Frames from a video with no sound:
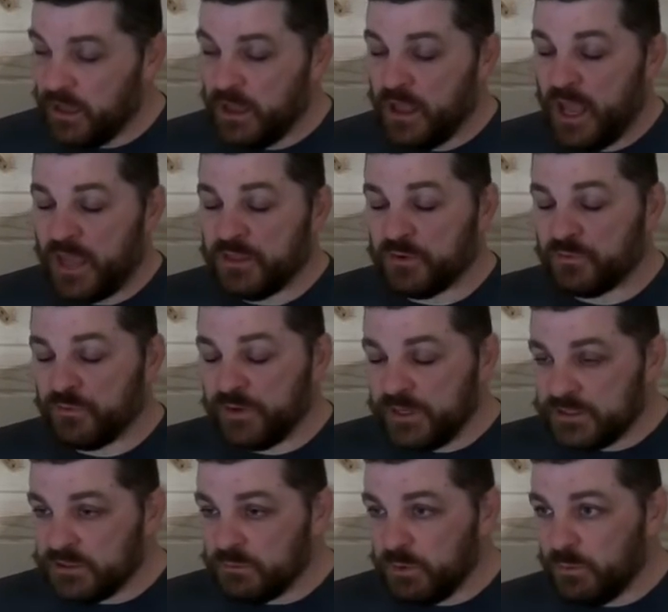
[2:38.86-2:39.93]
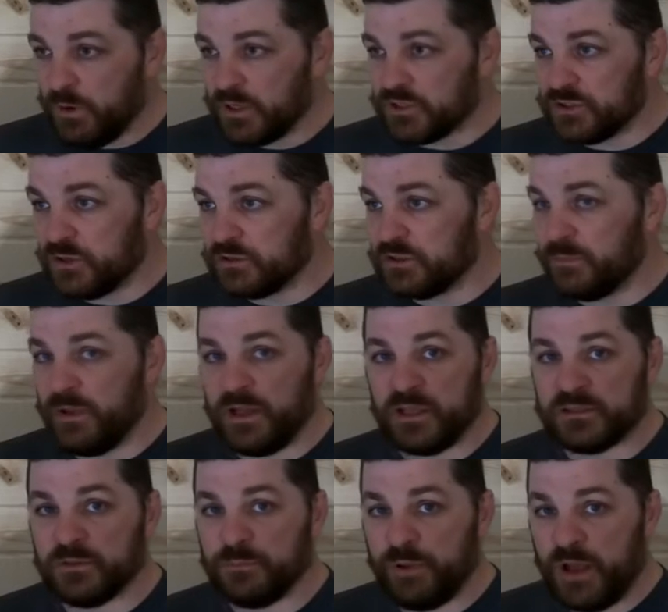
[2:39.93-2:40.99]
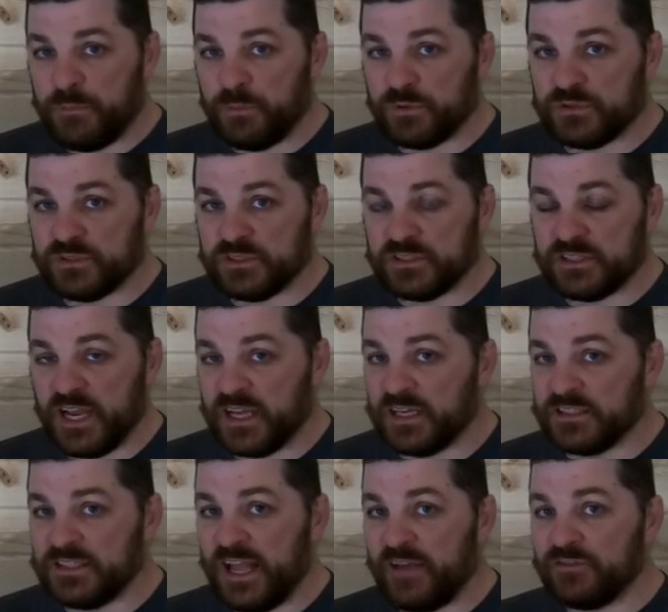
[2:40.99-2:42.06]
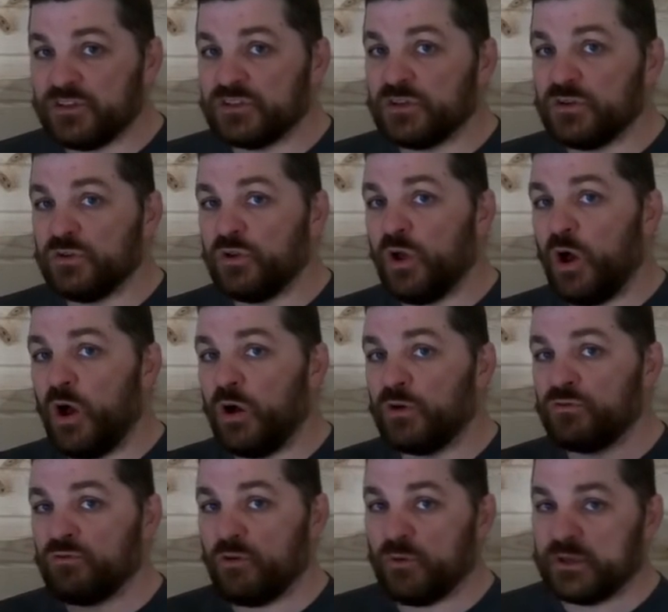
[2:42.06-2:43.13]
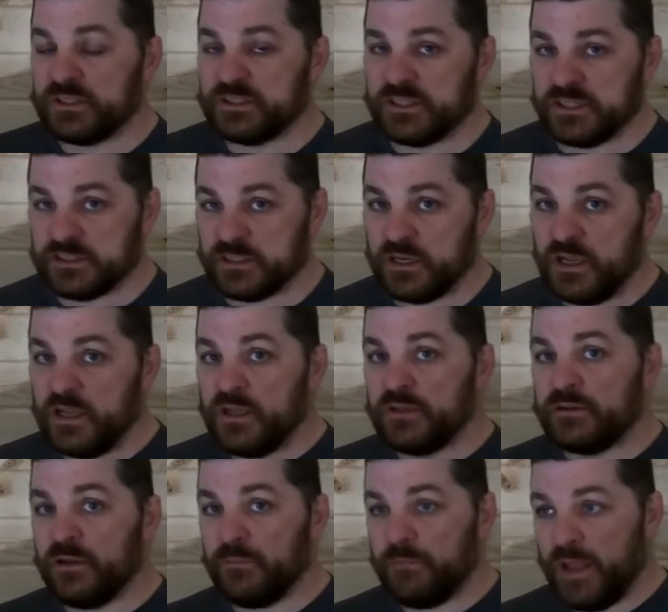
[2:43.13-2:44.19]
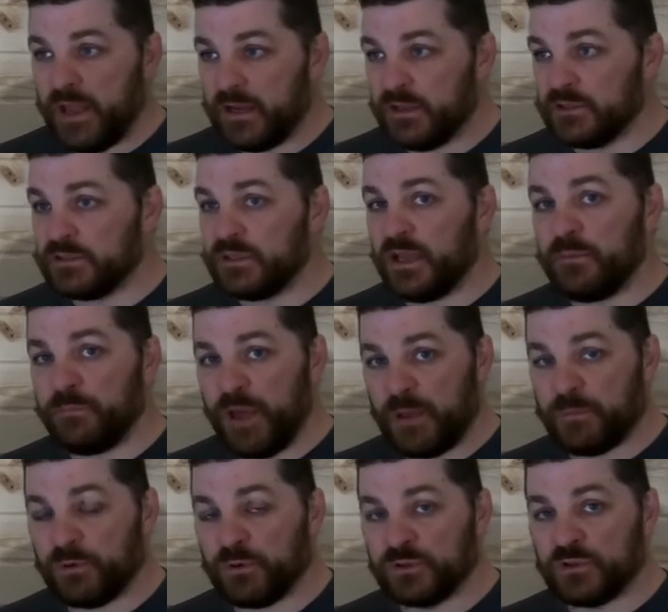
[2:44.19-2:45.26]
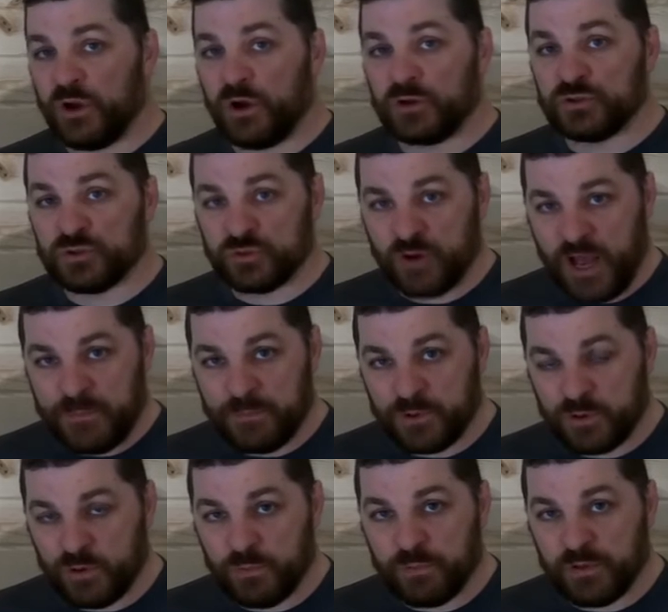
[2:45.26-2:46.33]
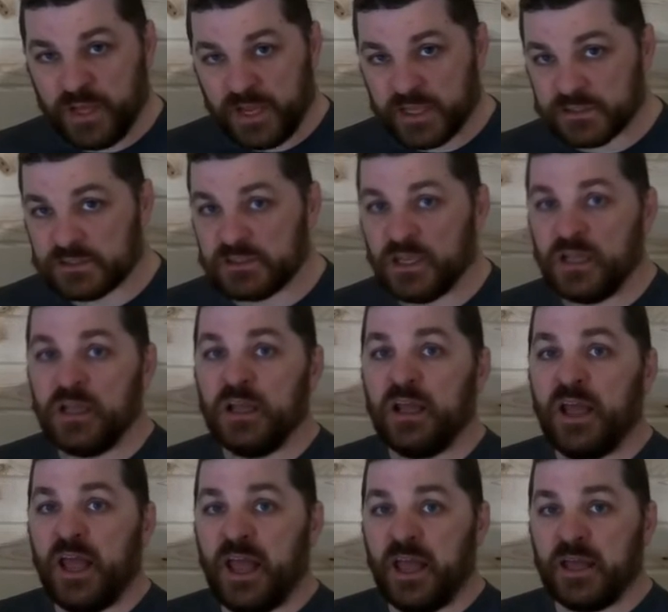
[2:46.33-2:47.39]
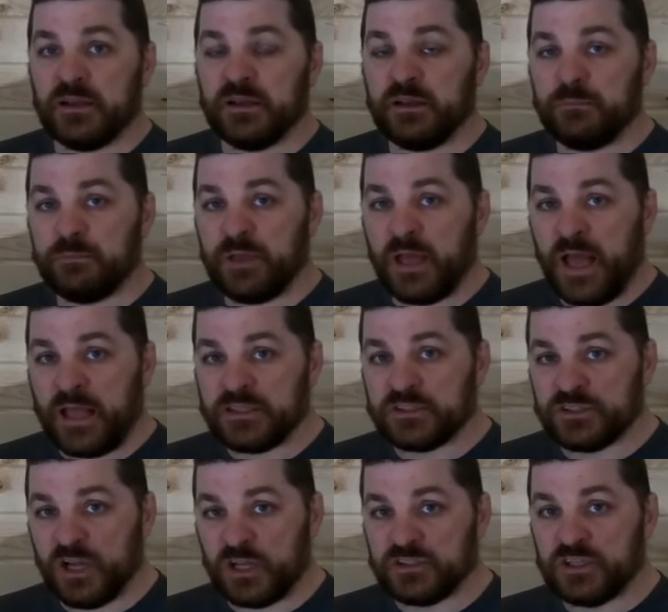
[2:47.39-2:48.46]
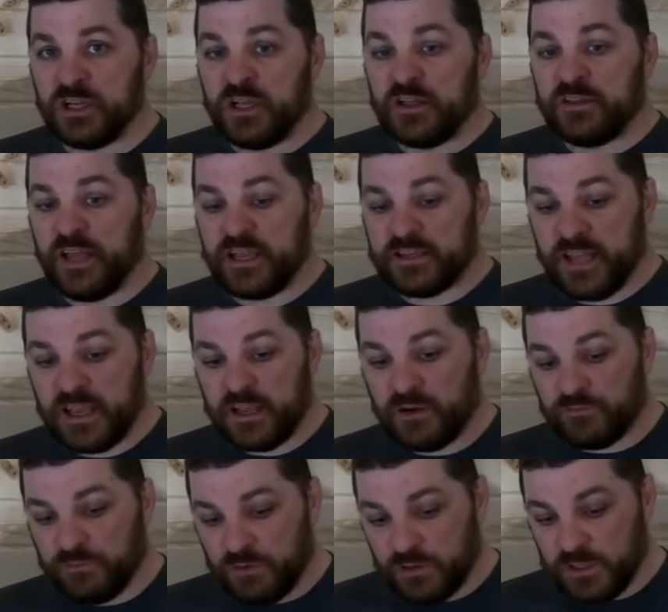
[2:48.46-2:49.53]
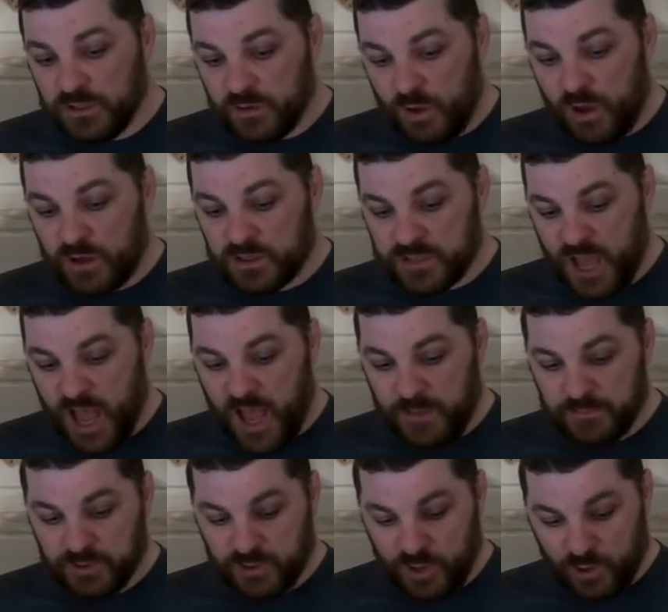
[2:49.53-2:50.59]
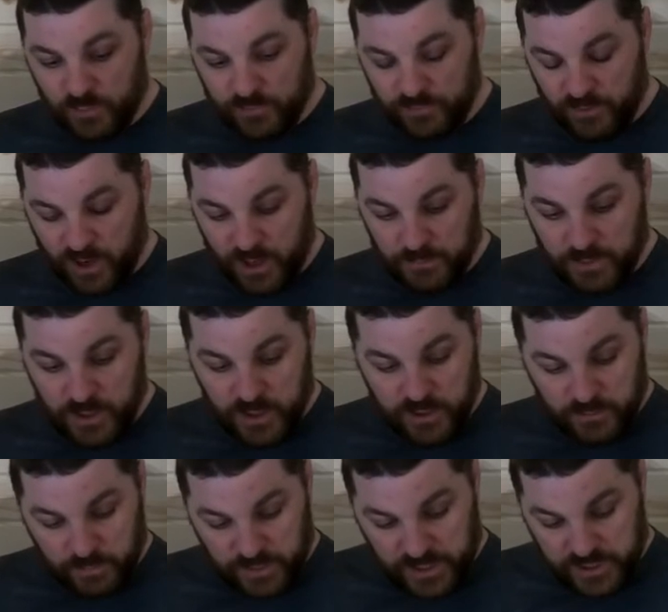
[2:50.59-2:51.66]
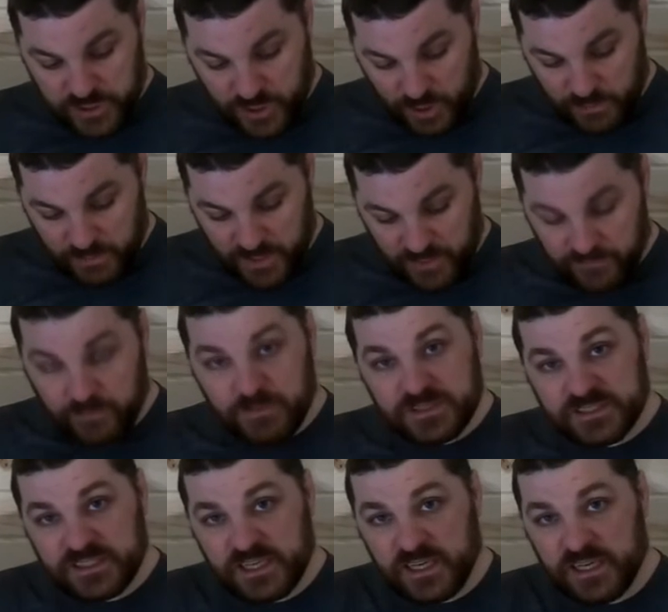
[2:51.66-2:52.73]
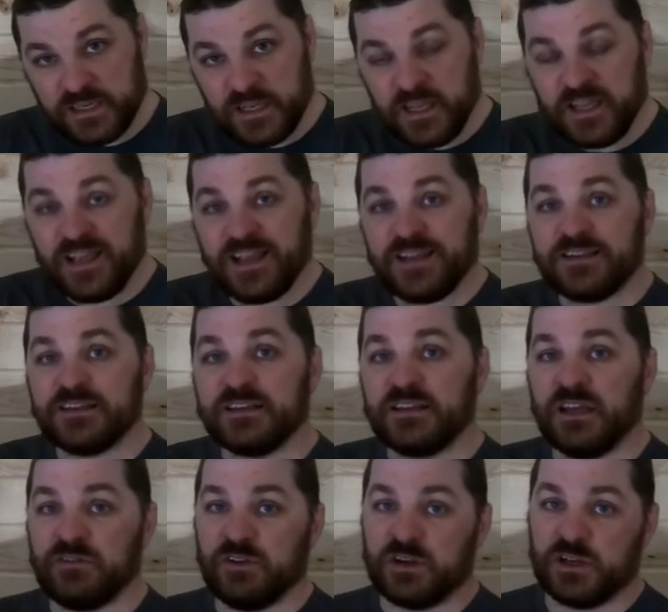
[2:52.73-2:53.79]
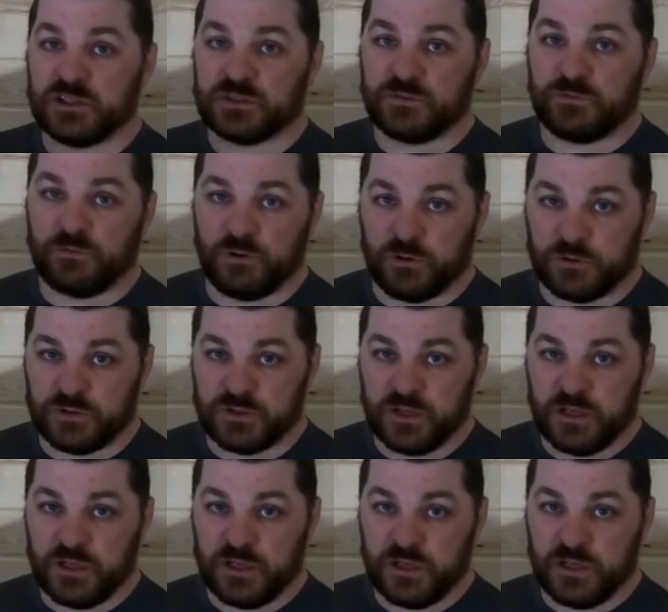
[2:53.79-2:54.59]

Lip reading: And the reason we want to start tomatoes and peppers inside is they have such a long growing season. Tomatoes and peppers are tropical plants. And as such, they take a really long time to go from where they germinate from a seed into giving us fruit.